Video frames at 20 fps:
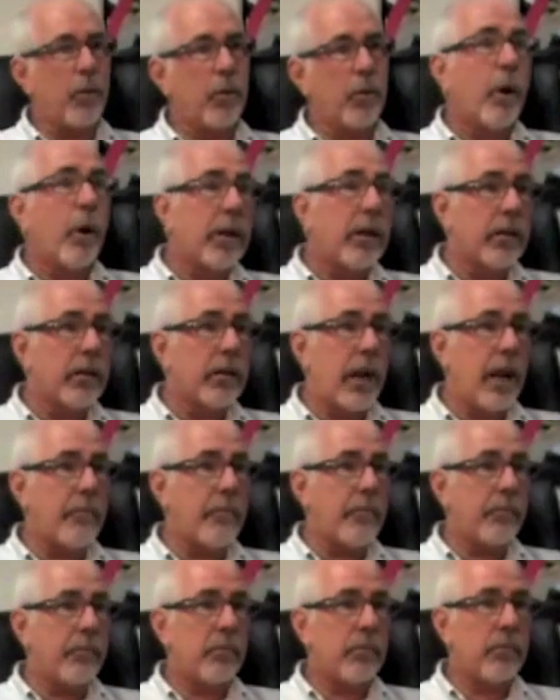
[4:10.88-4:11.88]
going to
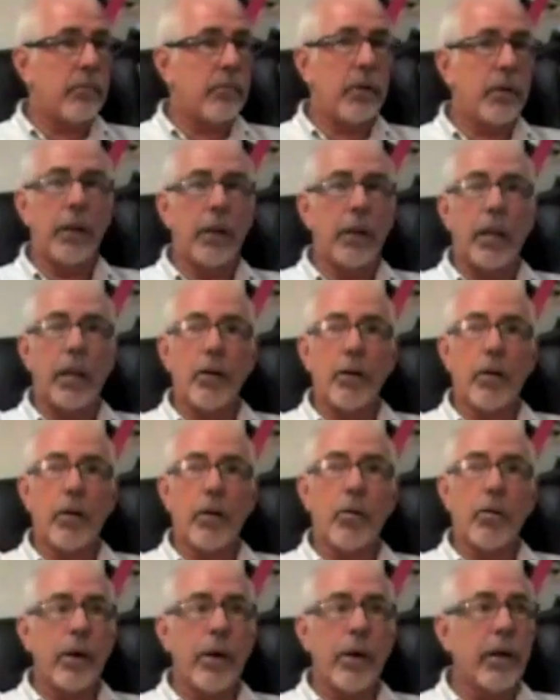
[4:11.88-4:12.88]
them, and, you
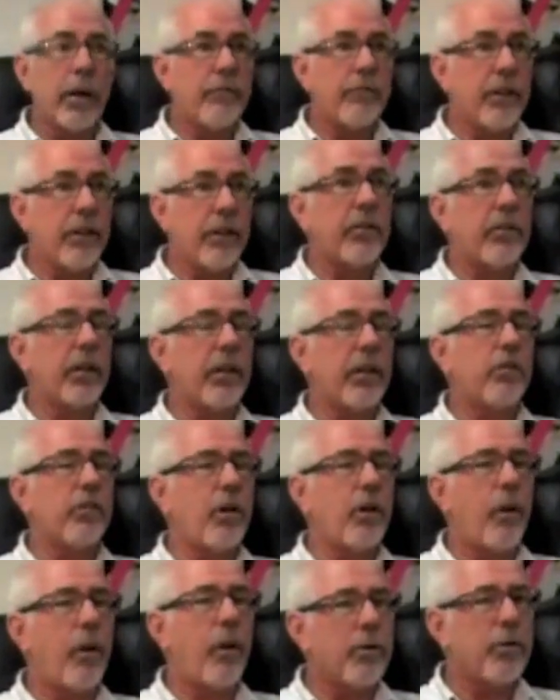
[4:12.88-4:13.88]
know, going and visiting the
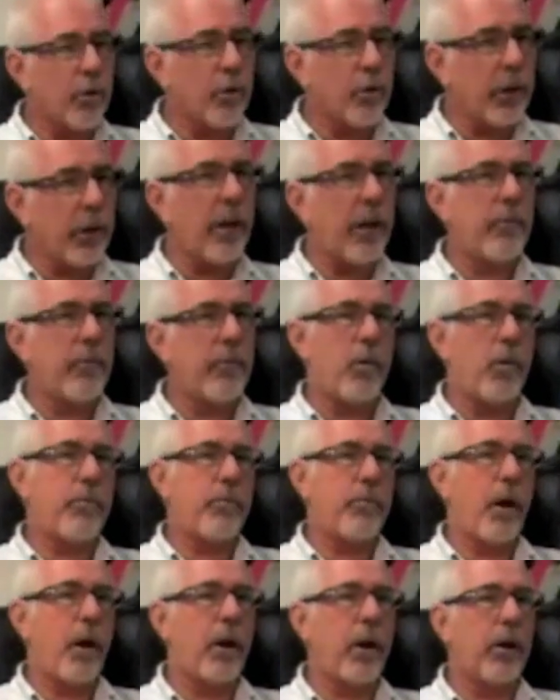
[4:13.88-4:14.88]
shop, showing them our
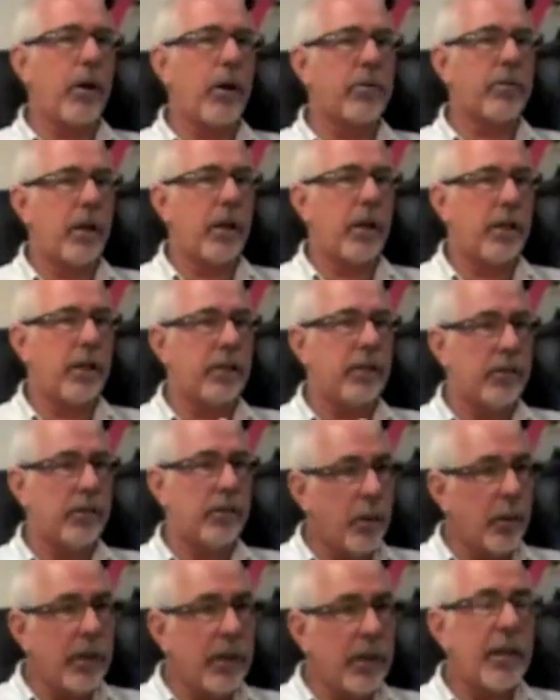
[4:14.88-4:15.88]
products and
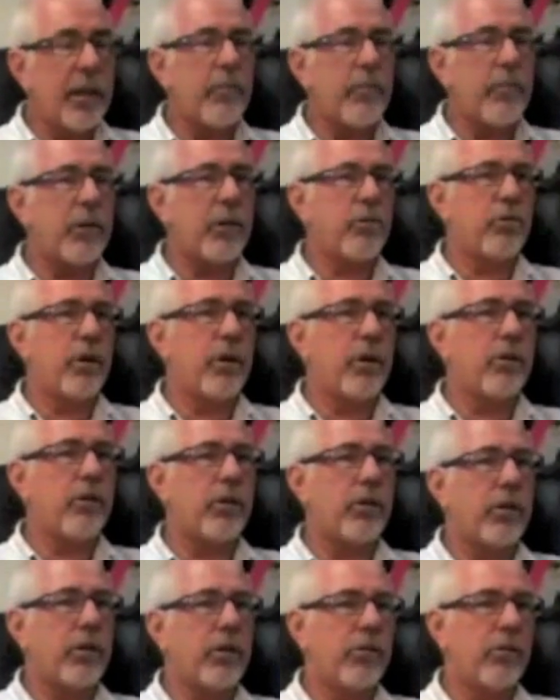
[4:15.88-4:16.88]
doing the
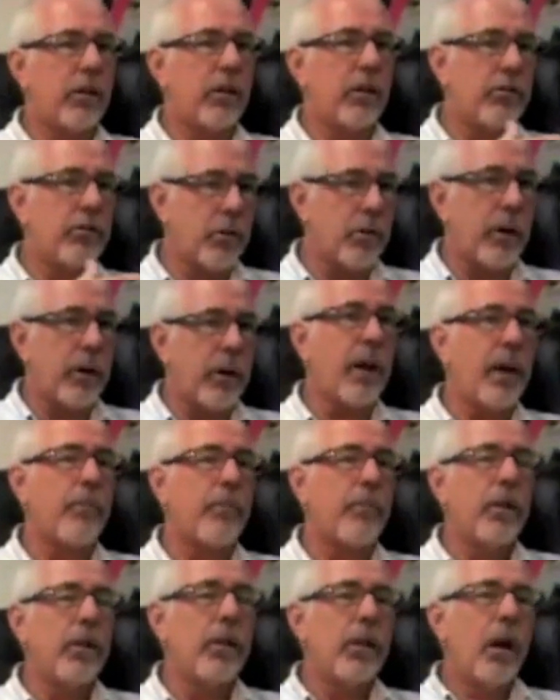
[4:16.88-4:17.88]
demonstrations and showing
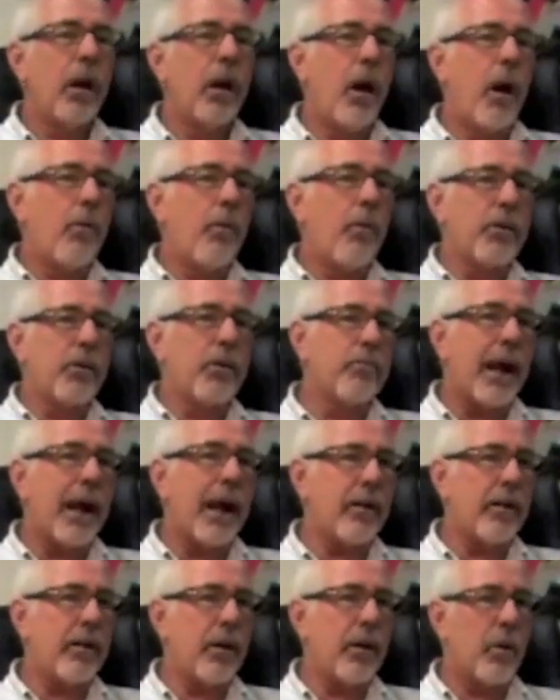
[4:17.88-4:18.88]
them how much
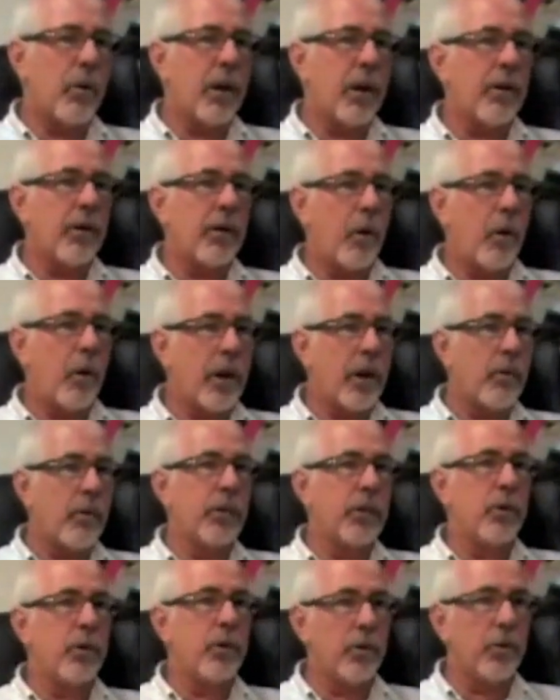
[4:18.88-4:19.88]
better they were than what they
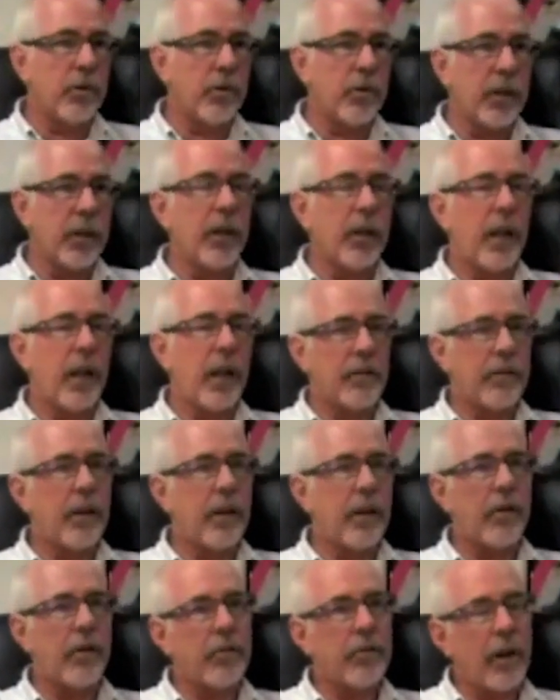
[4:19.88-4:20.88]
were using,
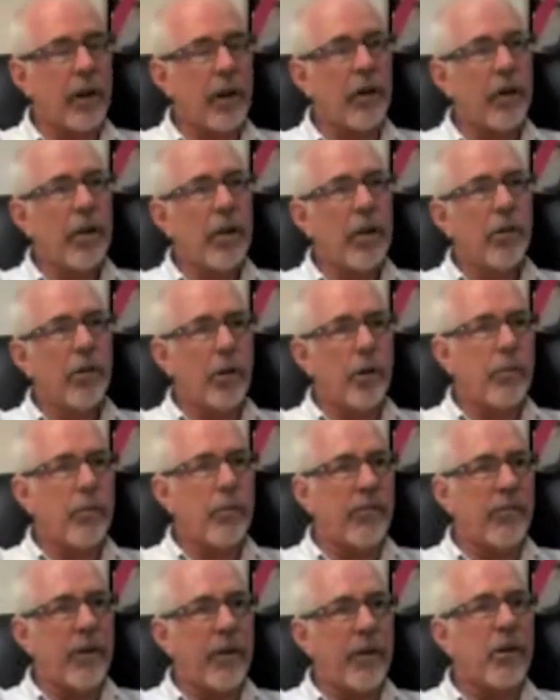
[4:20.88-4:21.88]
etc., etc. So
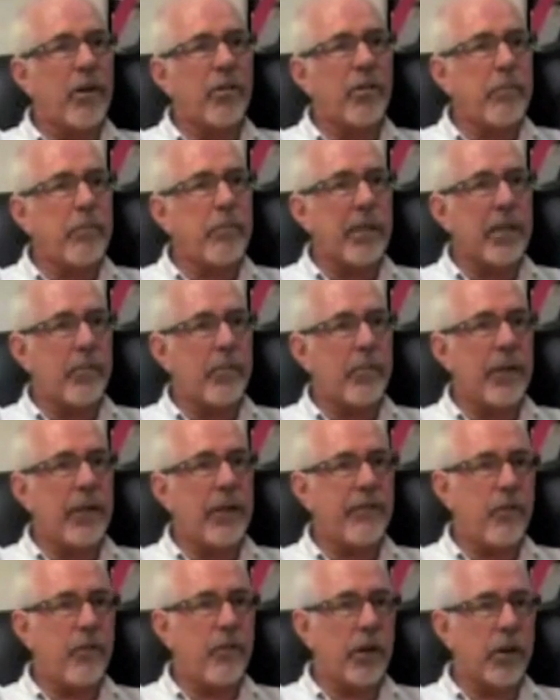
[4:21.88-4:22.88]
very much a
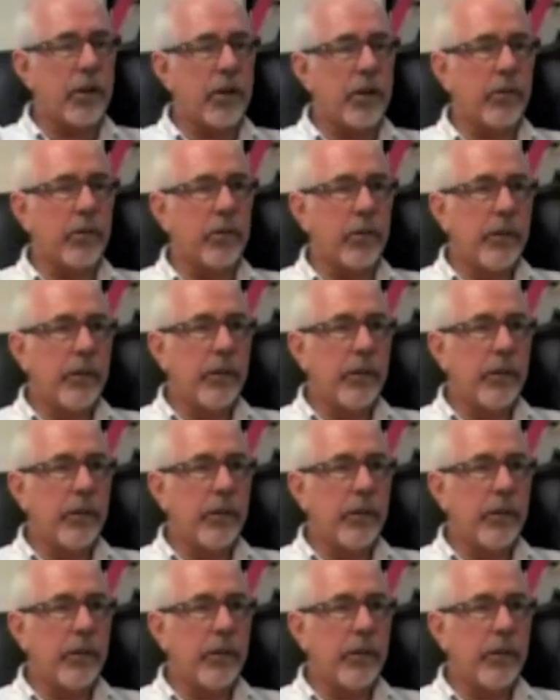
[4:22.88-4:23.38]
B2B focus.